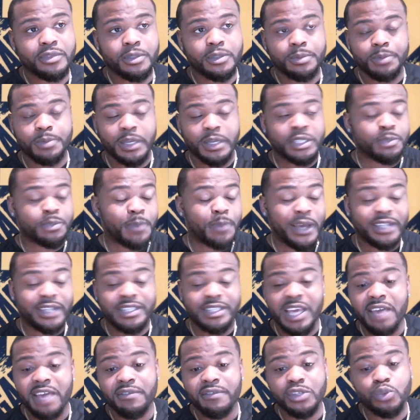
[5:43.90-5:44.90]
expect
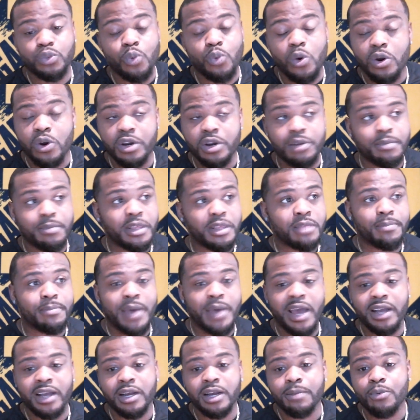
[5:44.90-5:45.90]
Davis Warren to be the
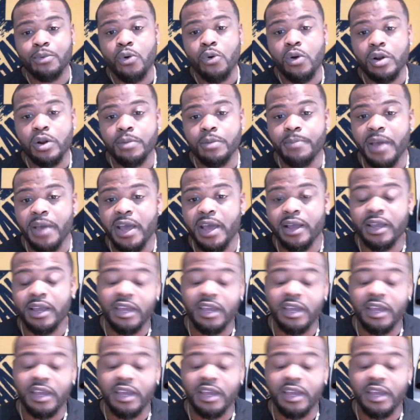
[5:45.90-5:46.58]
backup quarterback.